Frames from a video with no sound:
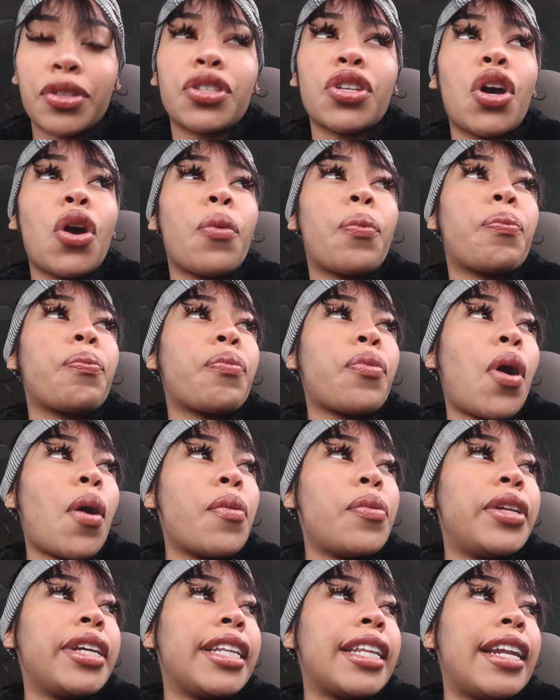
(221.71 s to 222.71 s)
So
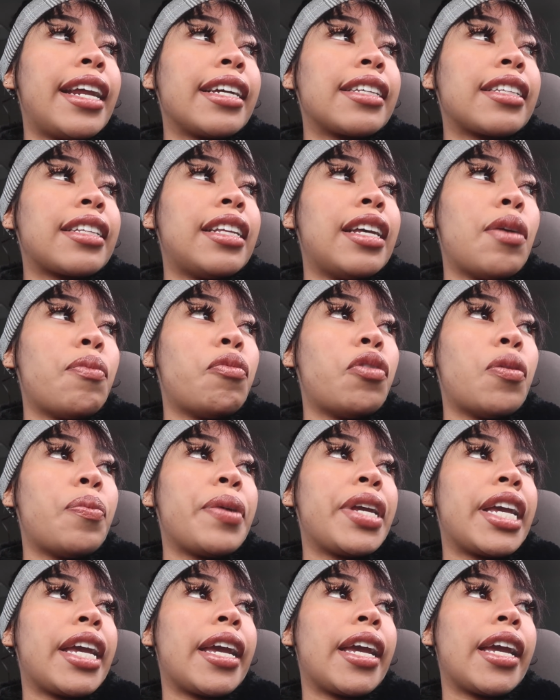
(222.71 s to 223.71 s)
probably the next clip will
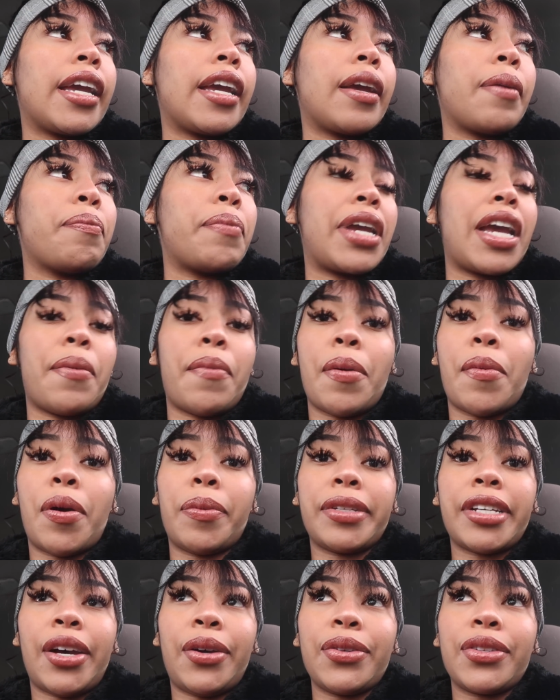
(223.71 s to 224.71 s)
be me at my
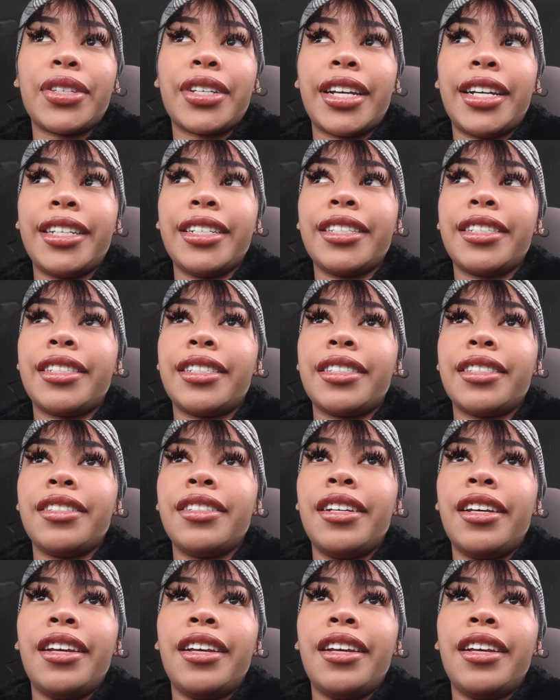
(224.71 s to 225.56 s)
mom's house, cause